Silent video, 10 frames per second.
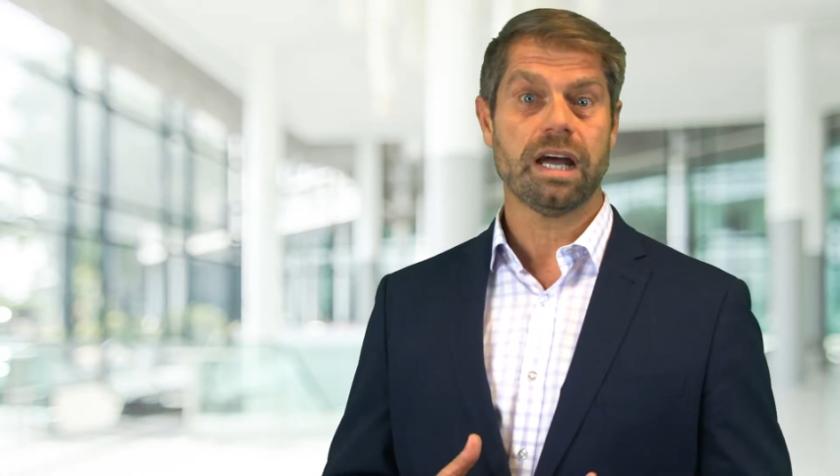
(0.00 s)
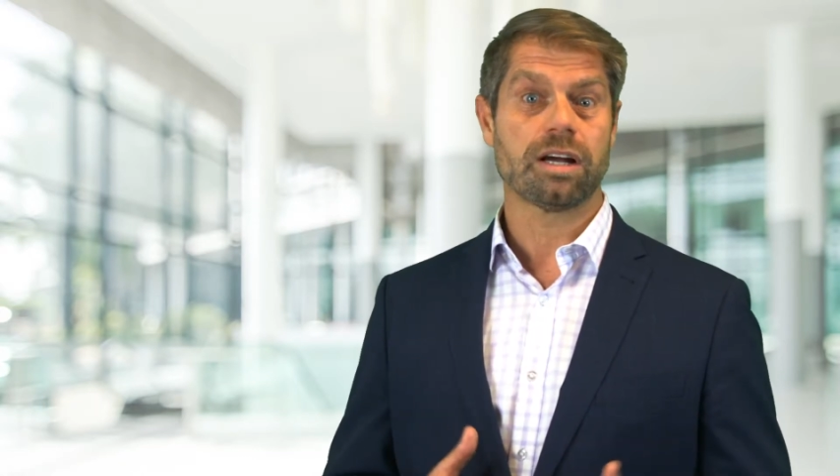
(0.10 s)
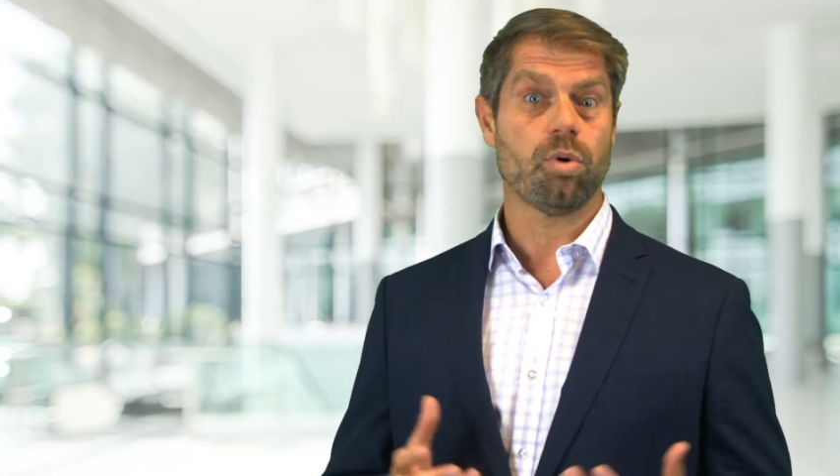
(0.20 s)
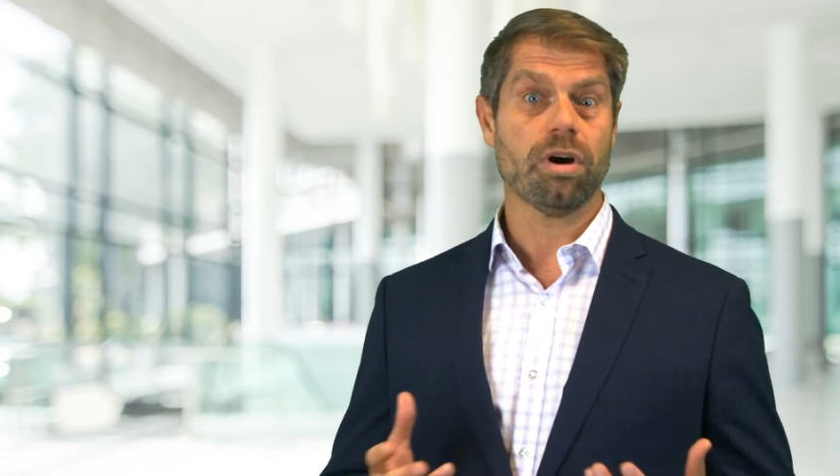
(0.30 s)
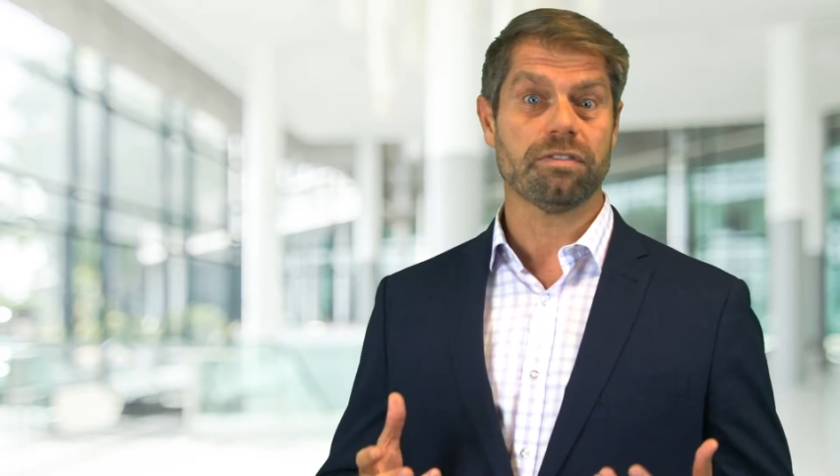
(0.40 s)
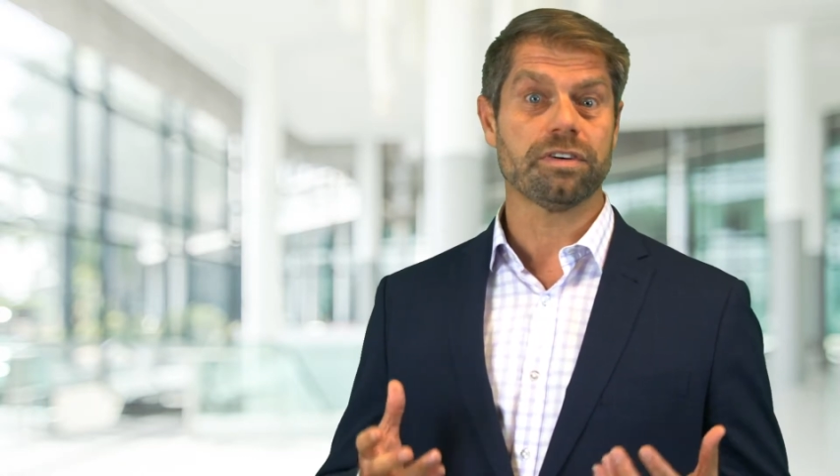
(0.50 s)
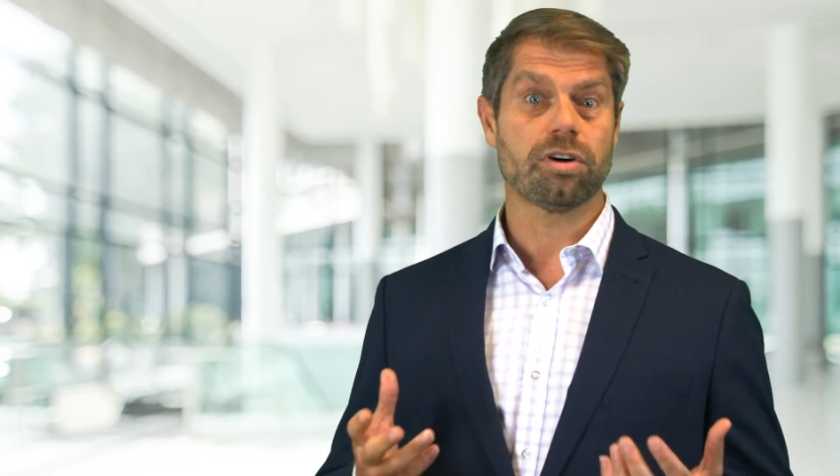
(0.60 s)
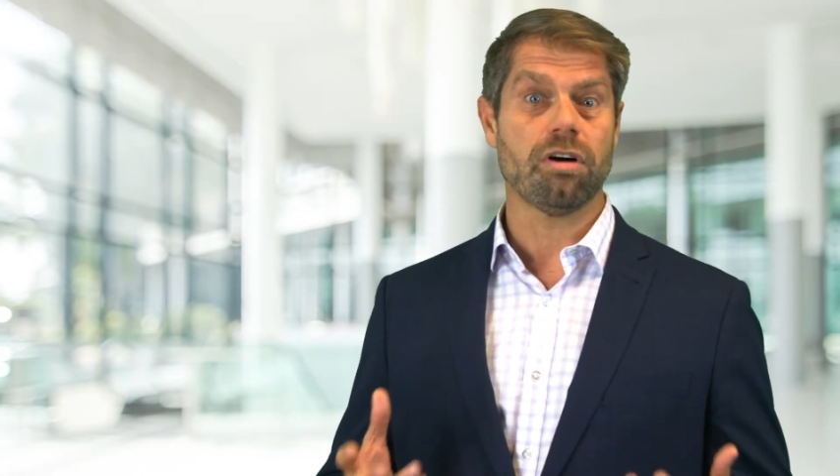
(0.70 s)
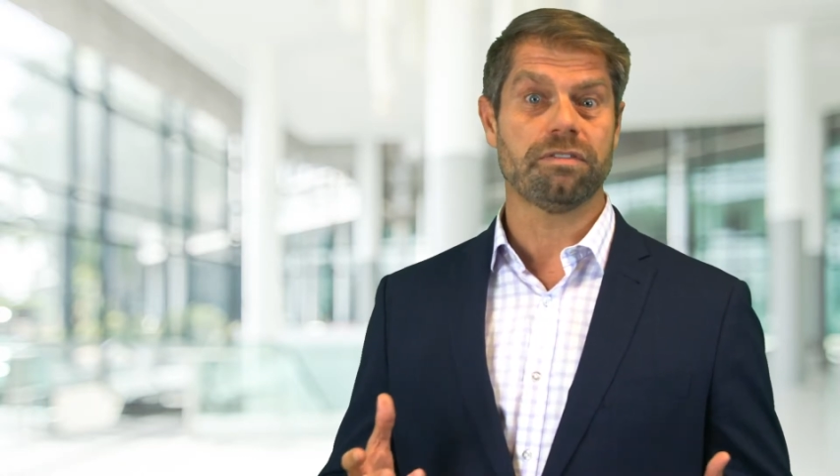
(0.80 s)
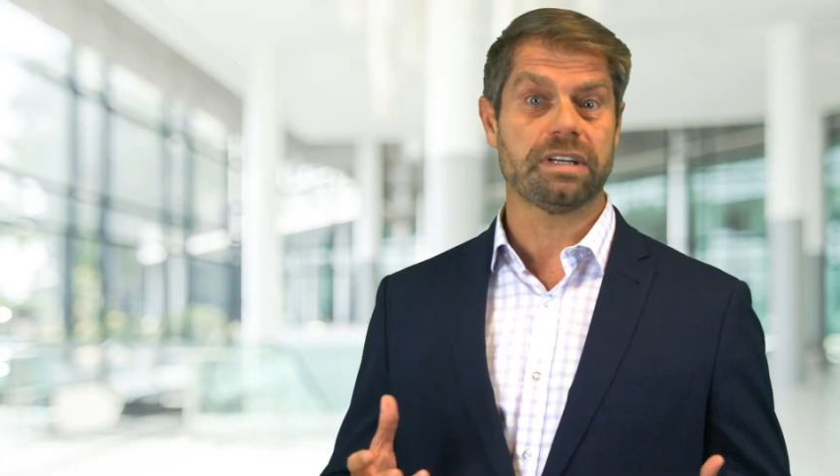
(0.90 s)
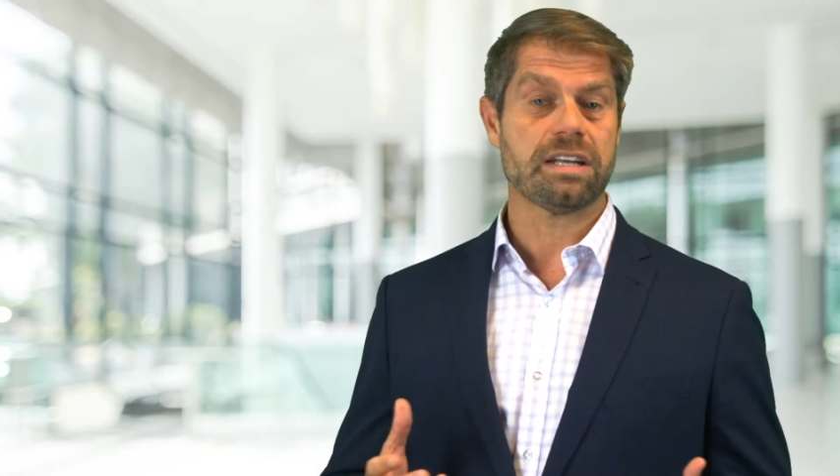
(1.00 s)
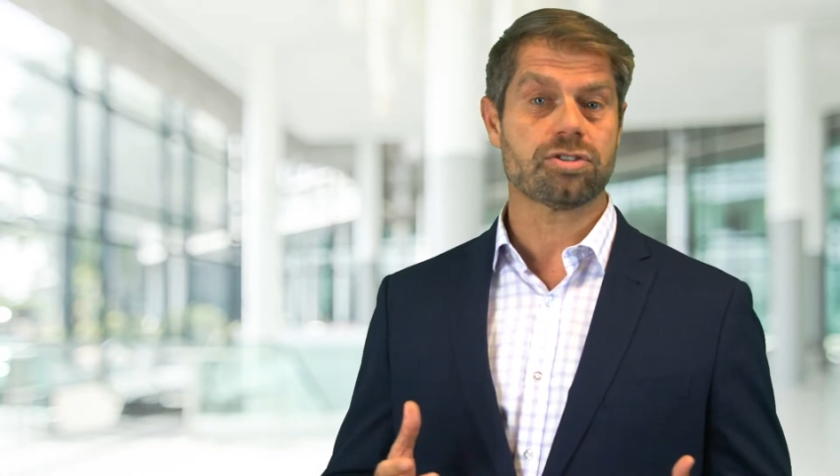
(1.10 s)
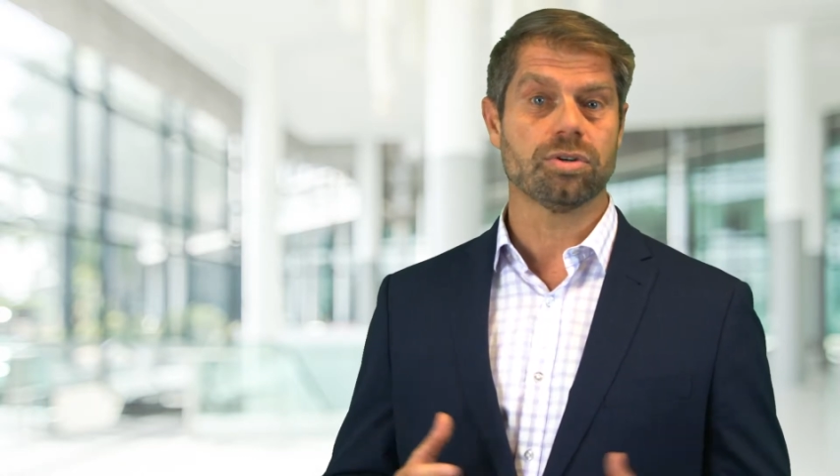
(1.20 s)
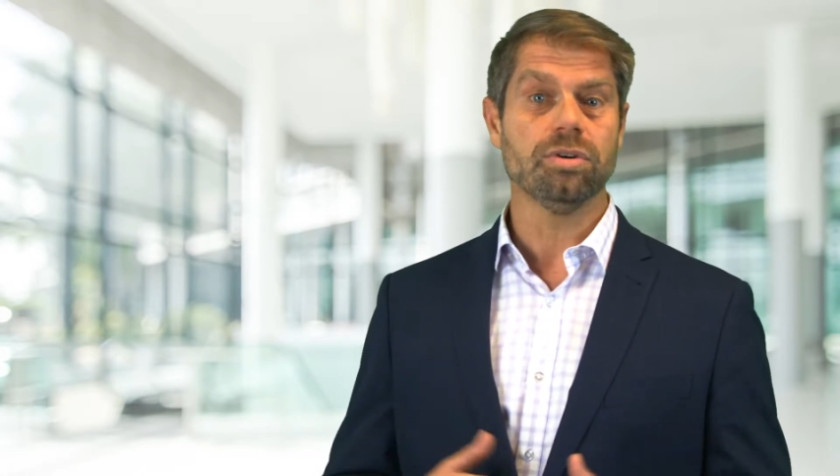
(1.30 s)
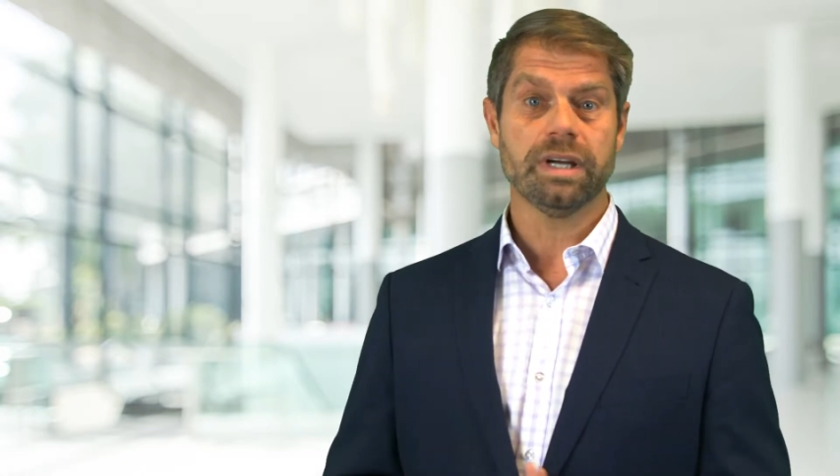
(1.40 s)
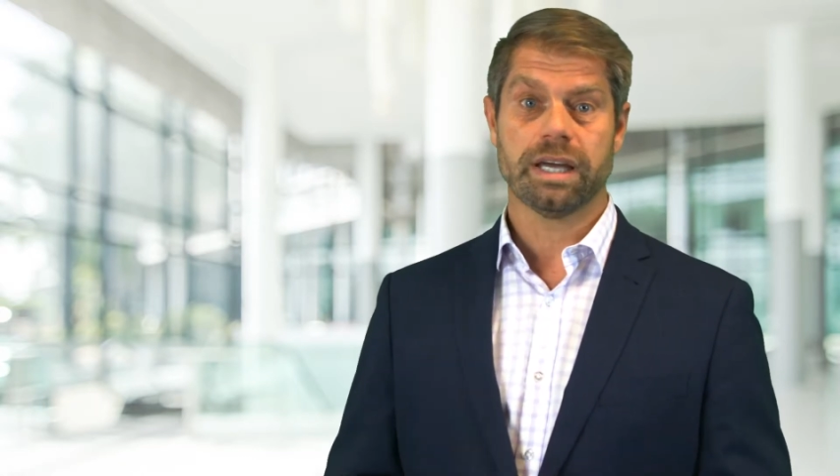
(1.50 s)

and quite often confidential,